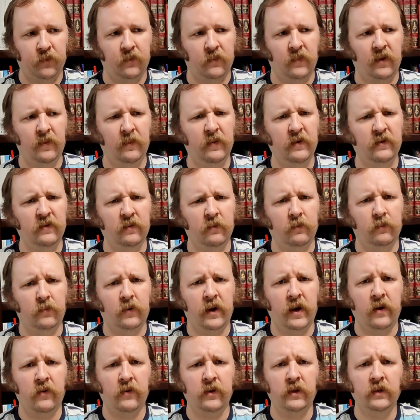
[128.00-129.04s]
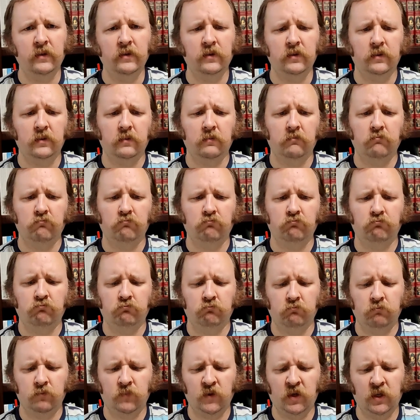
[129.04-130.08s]
Maybe some brownies.
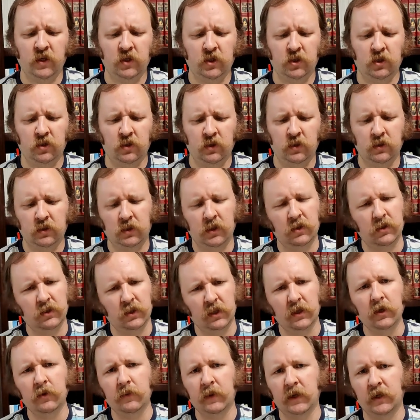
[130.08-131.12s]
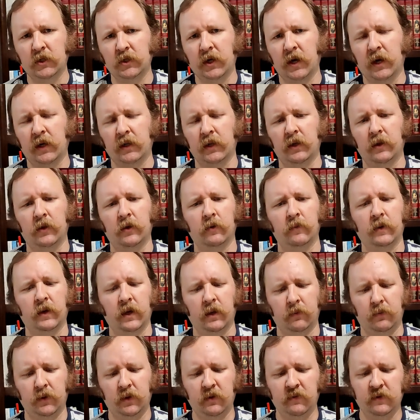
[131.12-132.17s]
Not sure. There's there's a little bit of chocolate in there, but
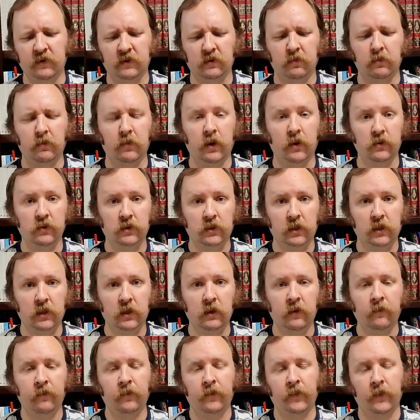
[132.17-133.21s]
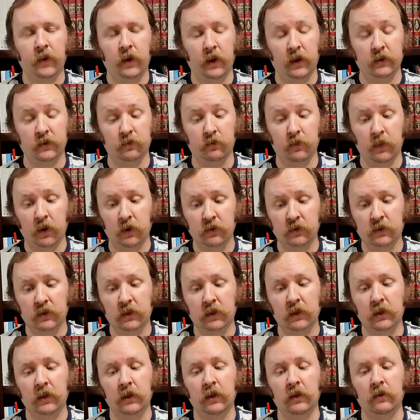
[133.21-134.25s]
I believe it's mostly it's
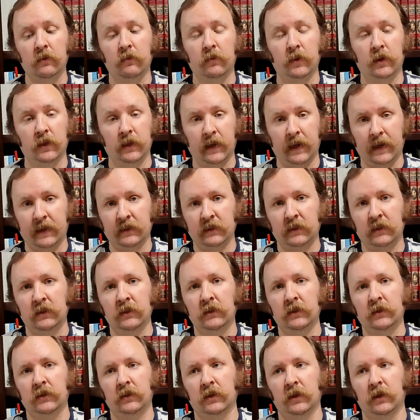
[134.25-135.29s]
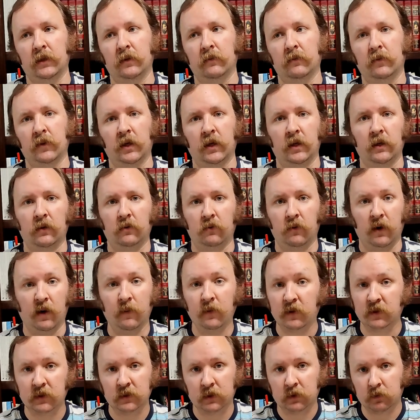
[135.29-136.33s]
mostly molasses, like like
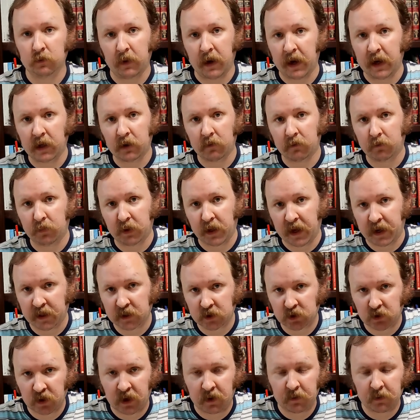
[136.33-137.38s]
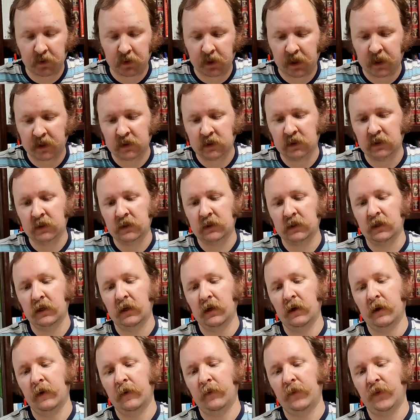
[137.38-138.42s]
grandma's Mac, blackstrap molasses,
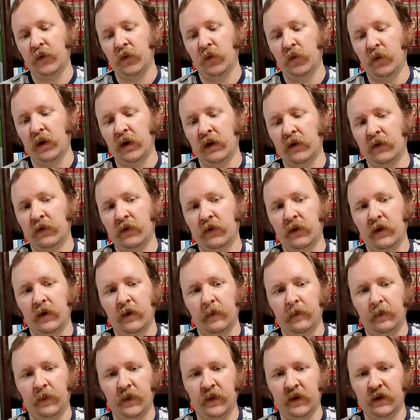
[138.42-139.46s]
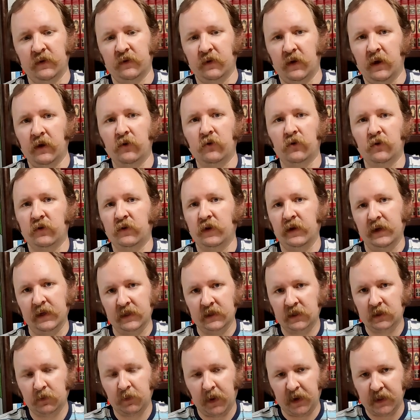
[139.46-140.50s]
with this interesting
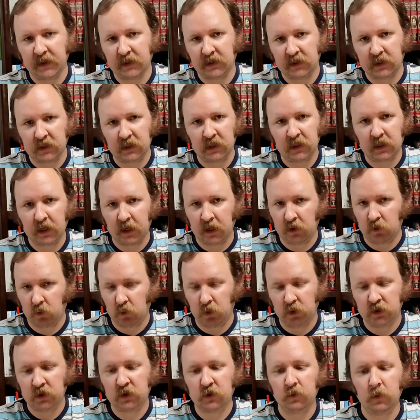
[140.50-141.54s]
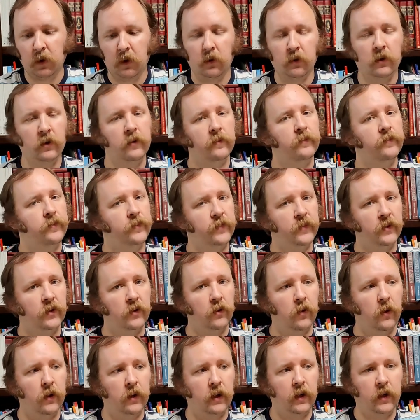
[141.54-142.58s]
spicy kind of wood smoke
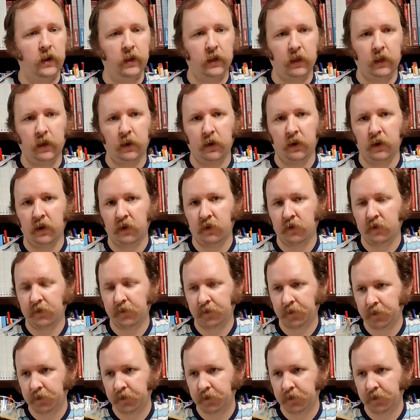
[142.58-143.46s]
going on underneath.